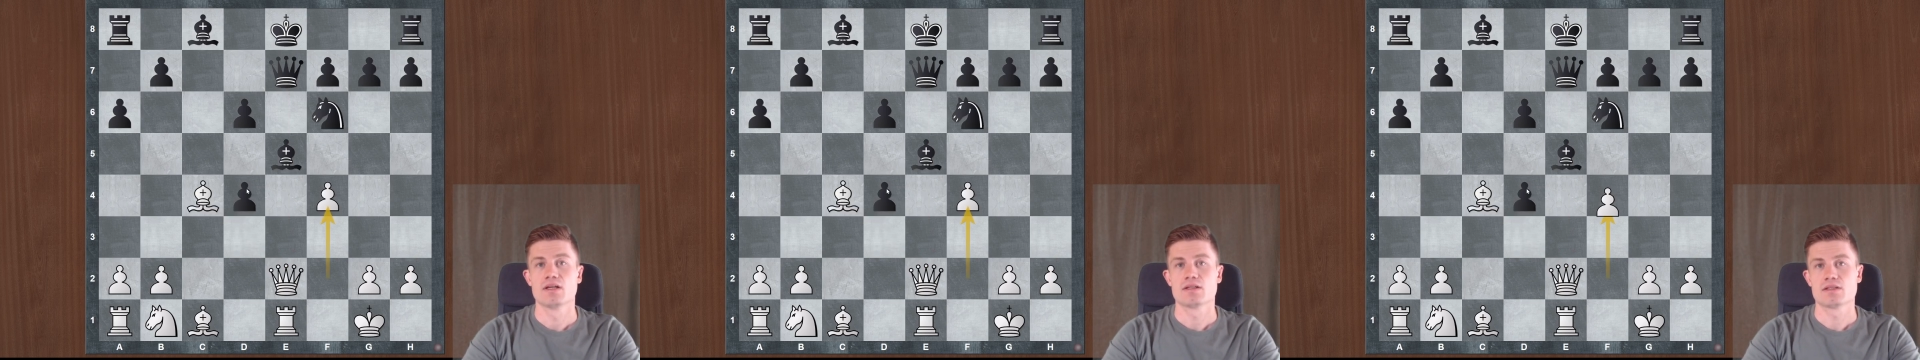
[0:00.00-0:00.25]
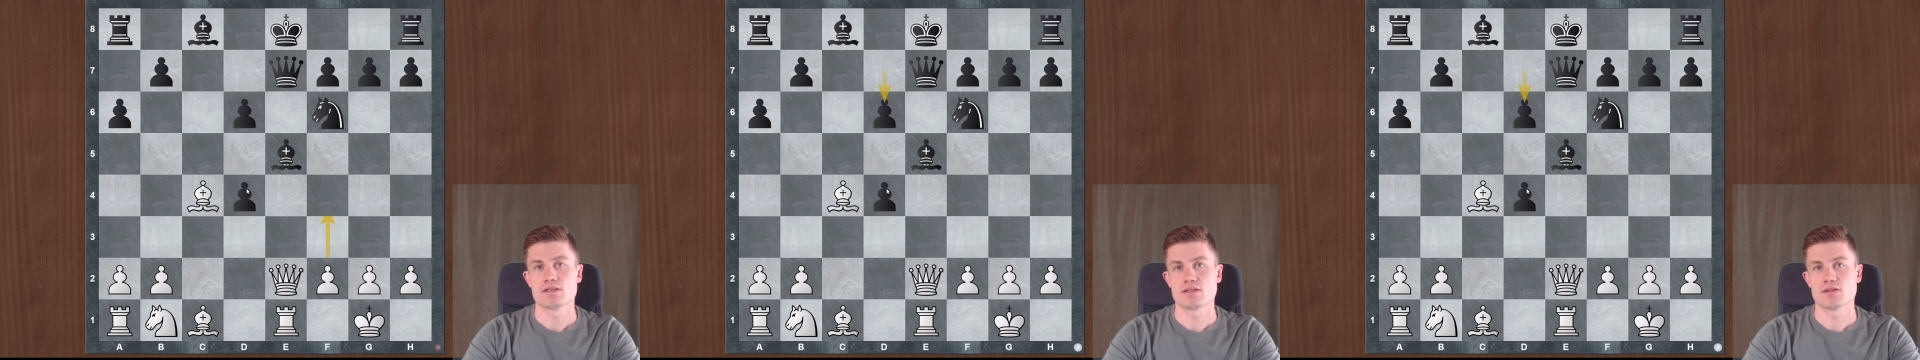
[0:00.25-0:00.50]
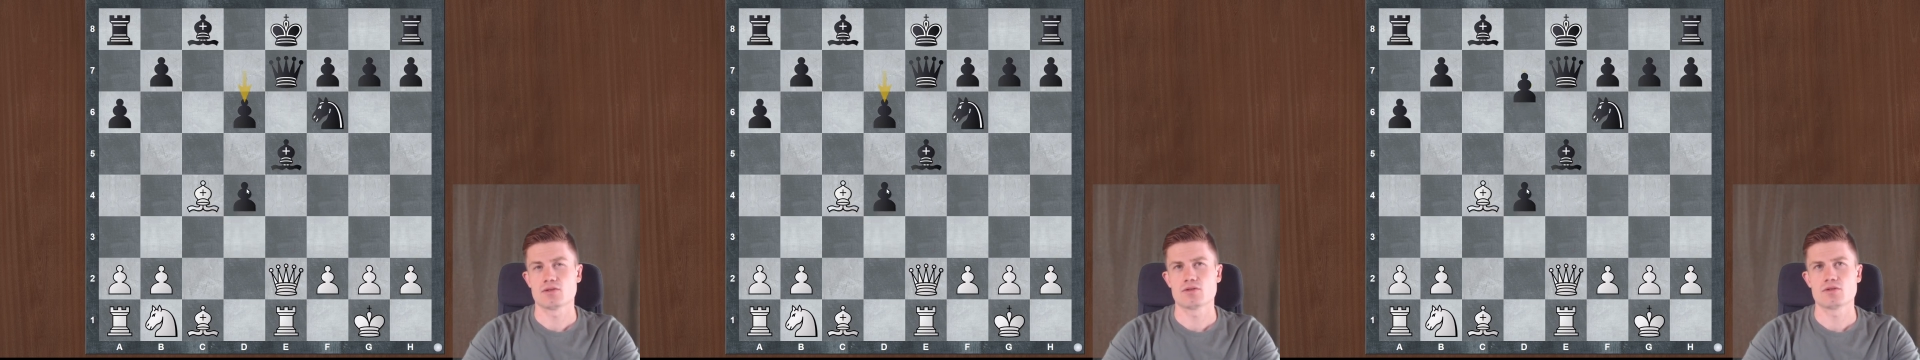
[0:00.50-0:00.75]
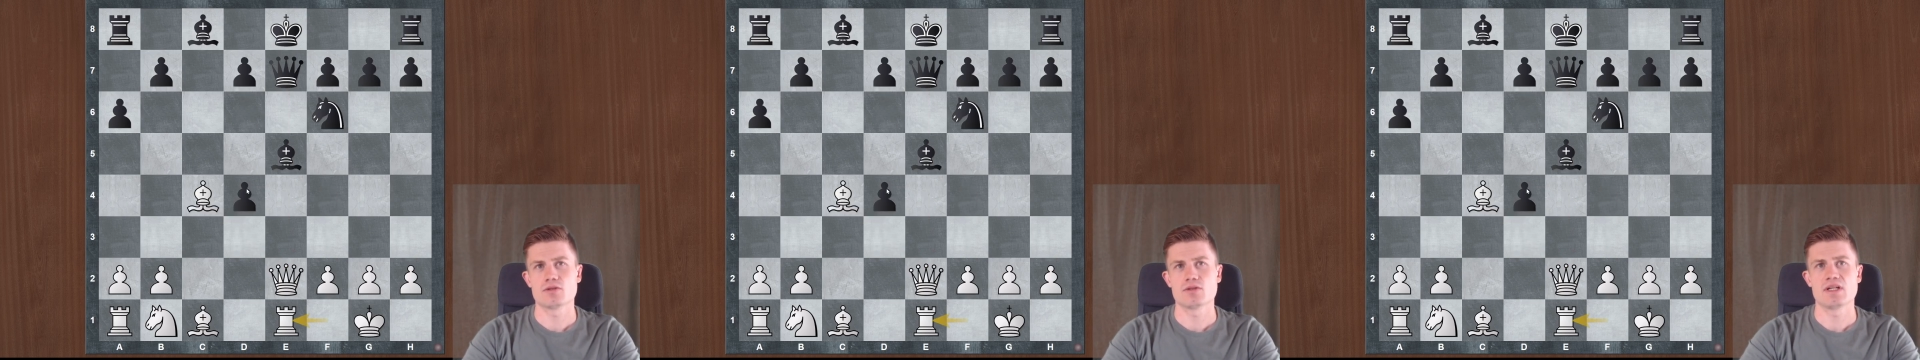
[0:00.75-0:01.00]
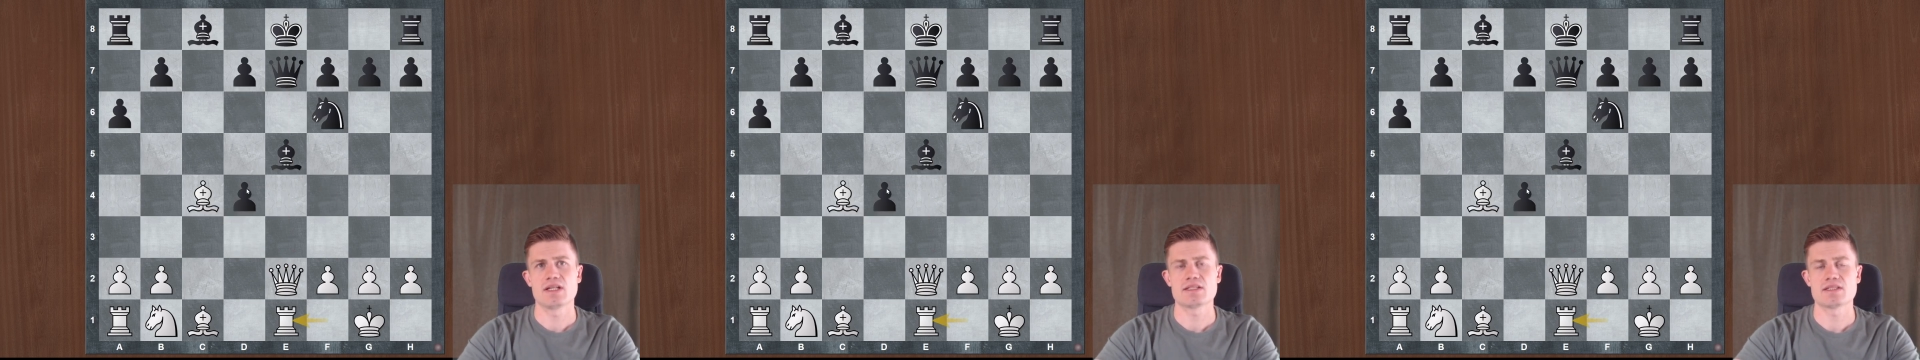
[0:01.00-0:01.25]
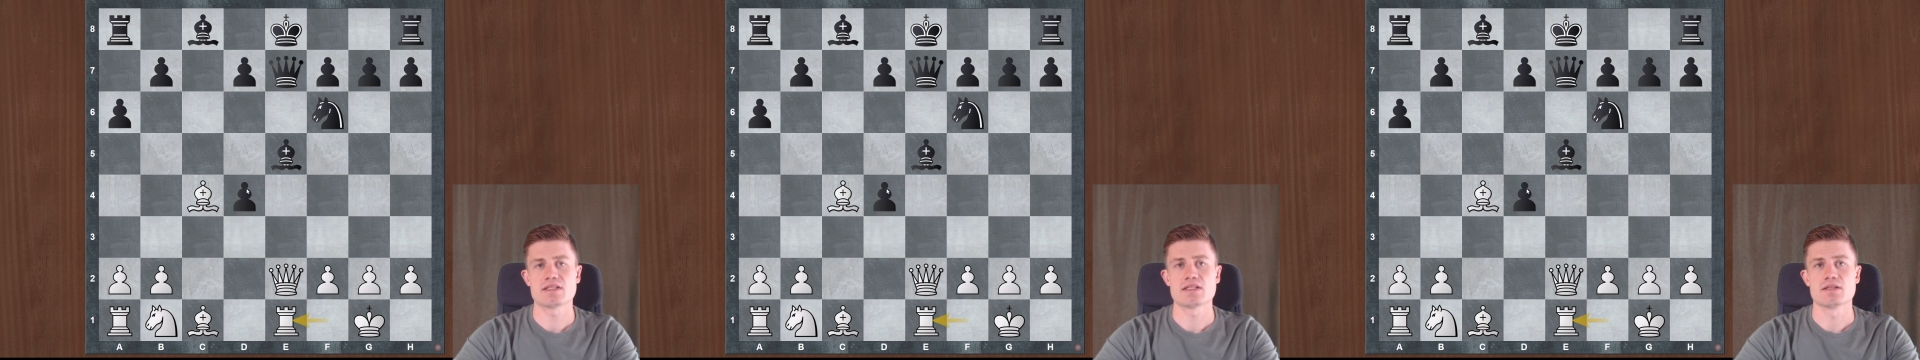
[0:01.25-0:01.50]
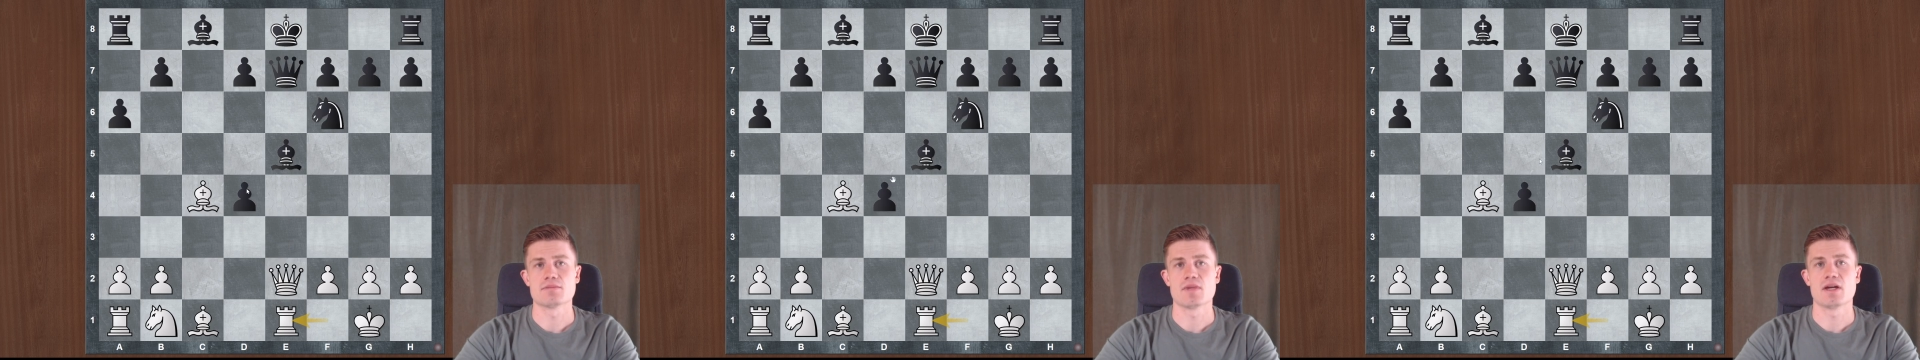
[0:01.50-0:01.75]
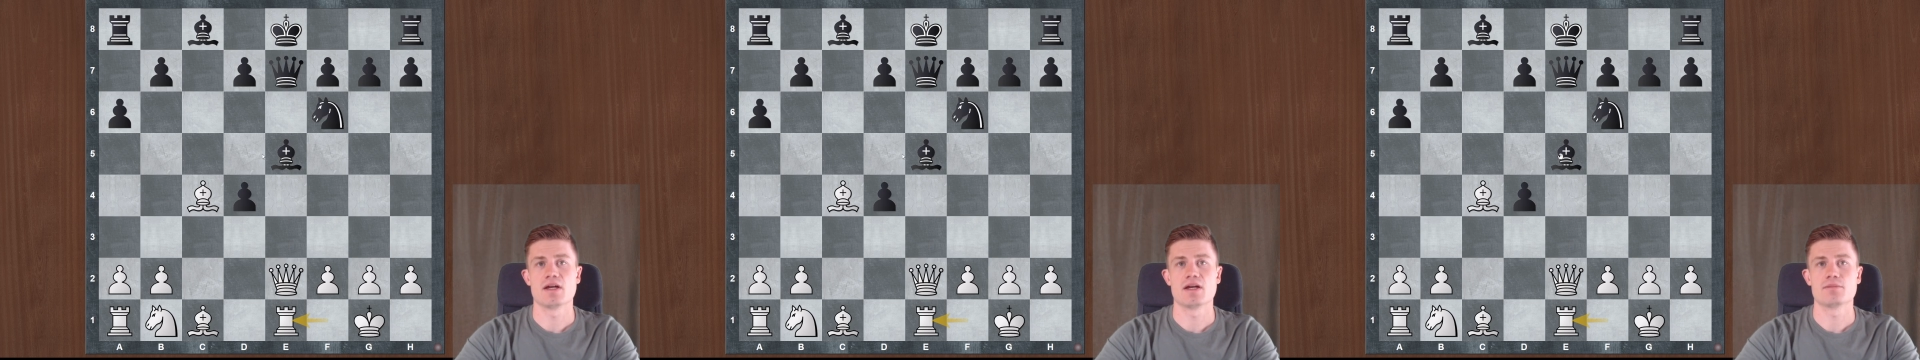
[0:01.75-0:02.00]
So let's see,
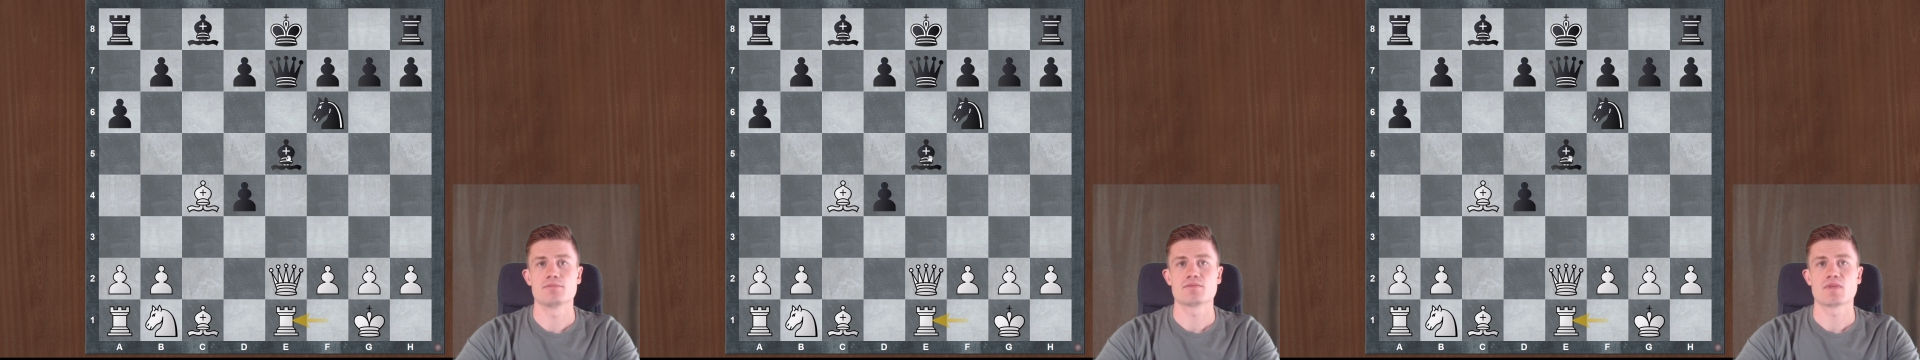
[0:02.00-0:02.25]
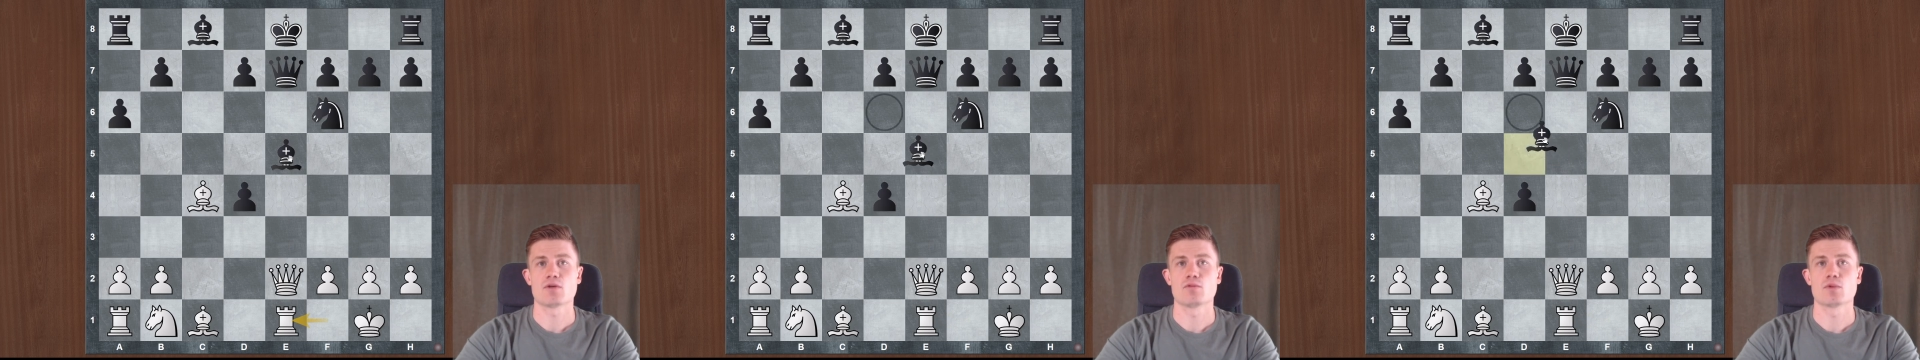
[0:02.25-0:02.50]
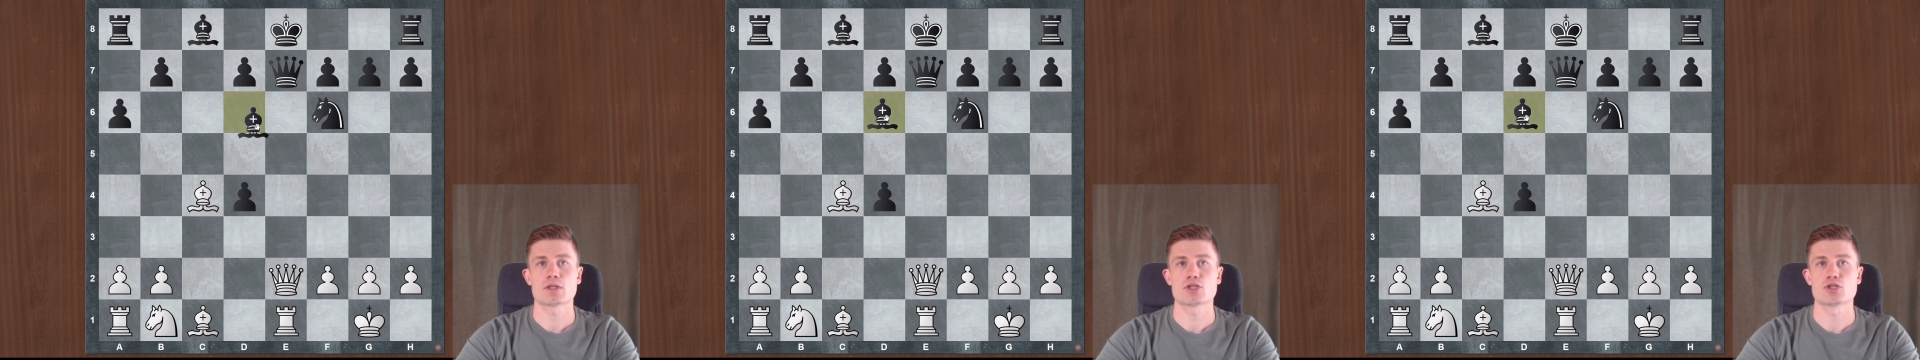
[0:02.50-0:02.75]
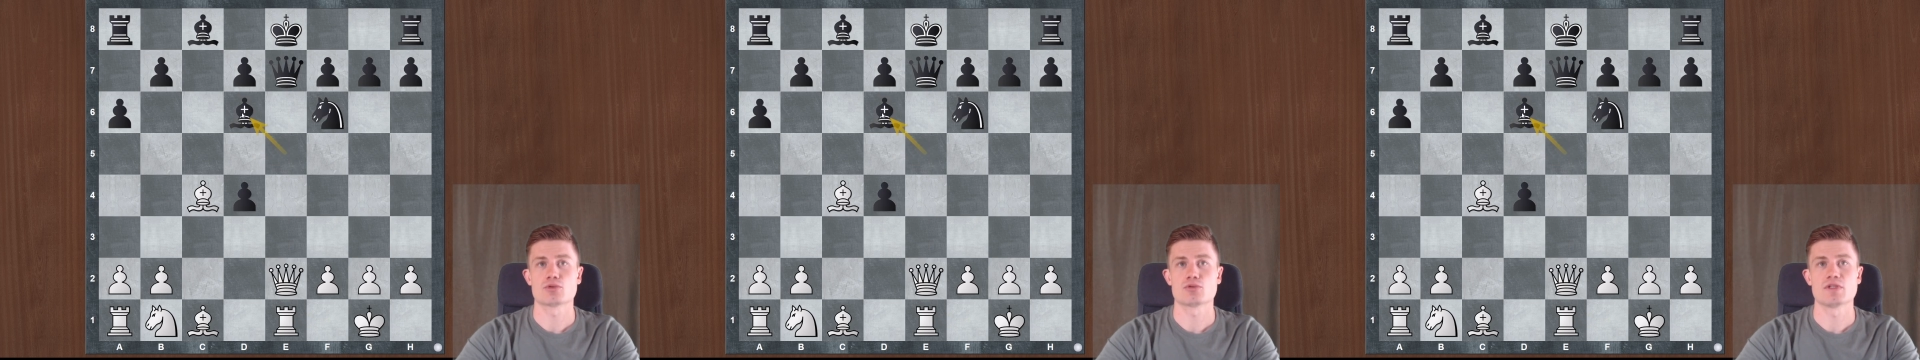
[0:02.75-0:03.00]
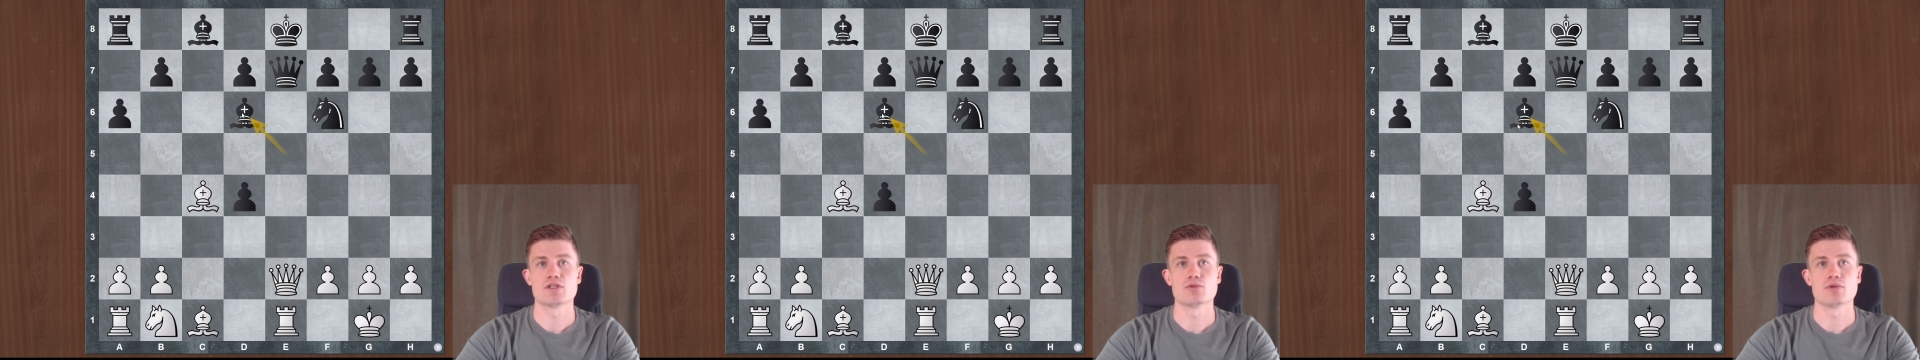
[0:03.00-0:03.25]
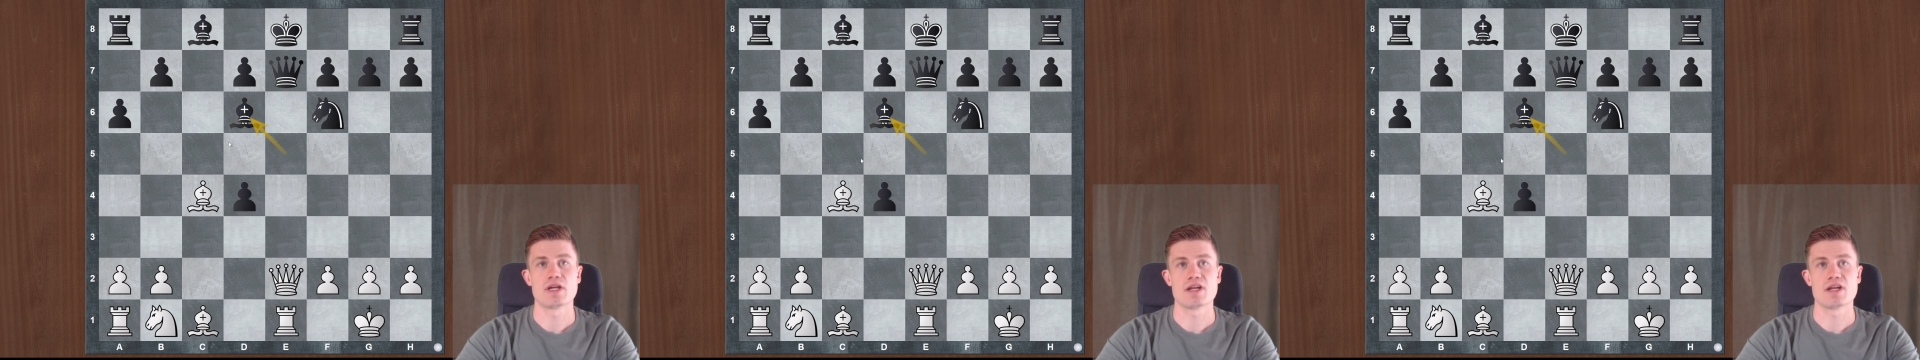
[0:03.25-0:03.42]
what should we do